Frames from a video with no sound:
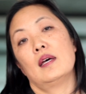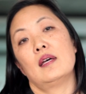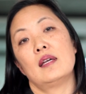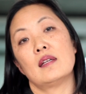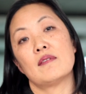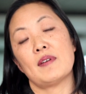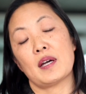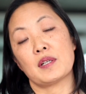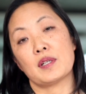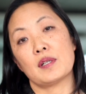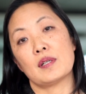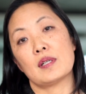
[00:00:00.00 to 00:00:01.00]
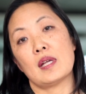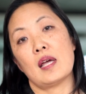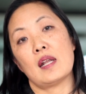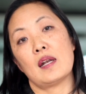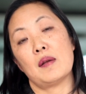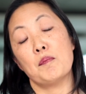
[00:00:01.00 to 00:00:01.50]
infections
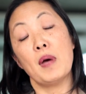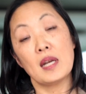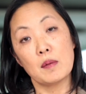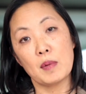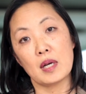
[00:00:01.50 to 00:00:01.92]
and many,